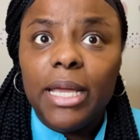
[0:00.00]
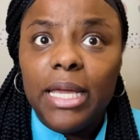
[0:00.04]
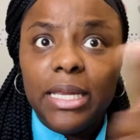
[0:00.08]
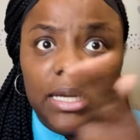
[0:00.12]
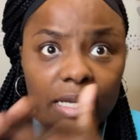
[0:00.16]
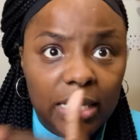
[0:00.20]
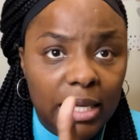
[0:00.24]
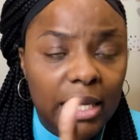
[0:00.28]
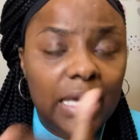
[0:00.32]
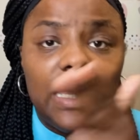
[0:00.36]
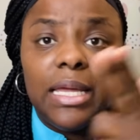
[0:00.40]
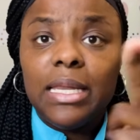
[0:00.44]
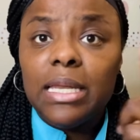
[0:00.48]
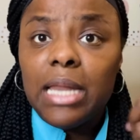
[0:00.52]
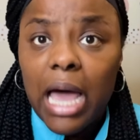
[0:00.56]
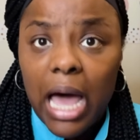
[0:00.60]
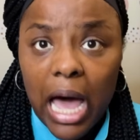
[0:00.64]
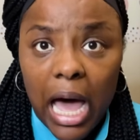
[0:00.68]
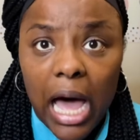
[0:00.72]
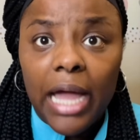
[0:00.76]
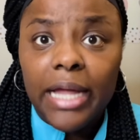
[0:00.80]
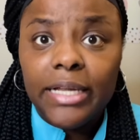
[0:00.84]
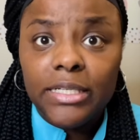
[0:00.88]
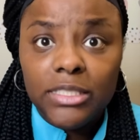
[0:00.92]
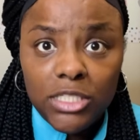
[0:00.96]
And again,
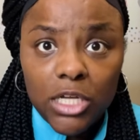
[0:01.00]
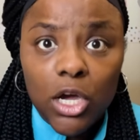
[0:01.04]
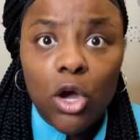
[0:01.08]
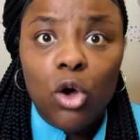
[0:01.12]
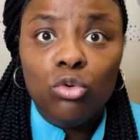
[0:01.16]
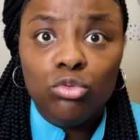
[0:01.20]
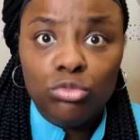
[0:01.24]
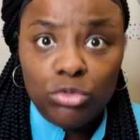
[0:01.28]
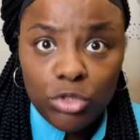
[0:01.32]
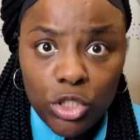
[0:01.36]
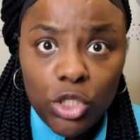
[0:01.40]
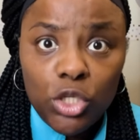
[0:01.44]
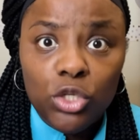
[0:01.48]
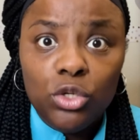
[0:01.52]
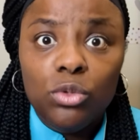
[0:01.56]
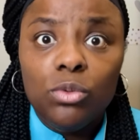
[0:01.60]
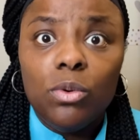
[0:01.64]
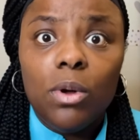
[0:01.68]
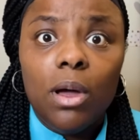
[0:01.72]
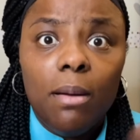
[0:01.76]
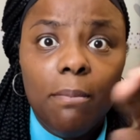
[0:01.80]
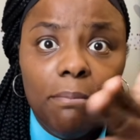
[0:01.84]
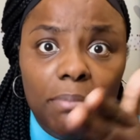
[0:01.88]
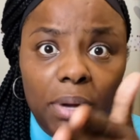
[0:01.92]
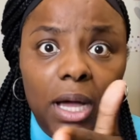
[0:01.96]
I don't
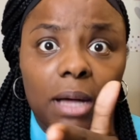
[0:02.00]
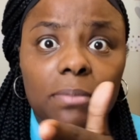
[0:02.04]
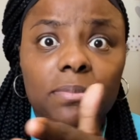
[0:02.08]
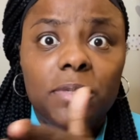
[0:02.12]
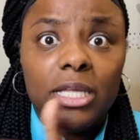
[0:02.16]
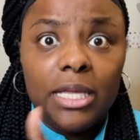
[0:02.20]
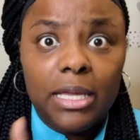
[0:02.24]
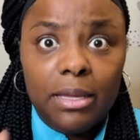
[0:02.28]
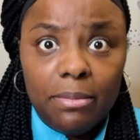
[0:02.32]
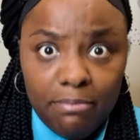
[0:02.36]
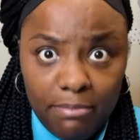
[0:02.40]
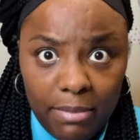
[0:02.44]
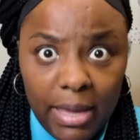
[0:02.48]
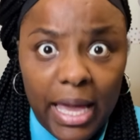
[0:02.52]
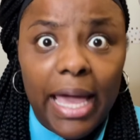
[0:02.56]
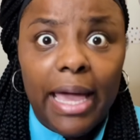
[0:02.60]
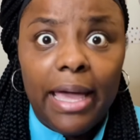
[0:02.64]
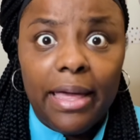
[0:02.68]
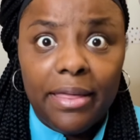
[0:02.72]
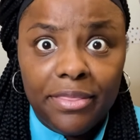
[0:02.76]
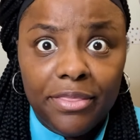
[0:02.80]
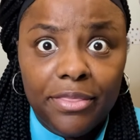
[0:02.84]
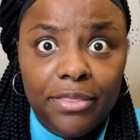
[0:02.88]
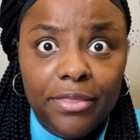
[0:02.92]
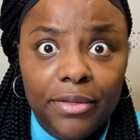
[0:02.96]
do public
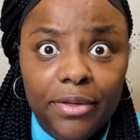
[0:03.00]
math.